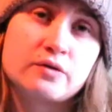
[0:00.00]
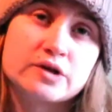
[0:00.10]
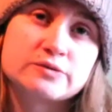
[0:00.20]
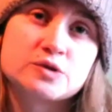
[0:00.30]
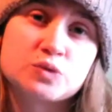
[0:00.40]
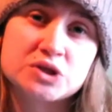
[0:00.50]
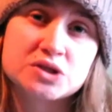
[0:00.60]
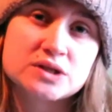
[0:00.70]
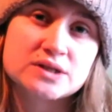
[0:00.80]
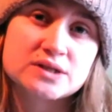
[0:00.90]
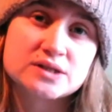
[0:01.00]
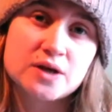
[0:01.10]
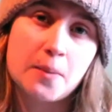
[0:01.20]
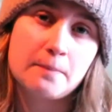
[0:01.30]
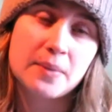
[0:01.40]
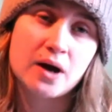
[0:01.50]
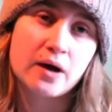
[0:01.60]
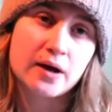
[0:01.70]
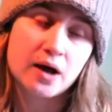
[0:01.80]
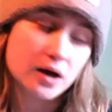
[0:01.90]
Christmas Wish List
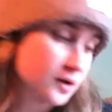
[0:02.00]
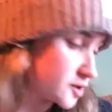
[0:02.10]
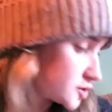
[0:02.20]
by Heidi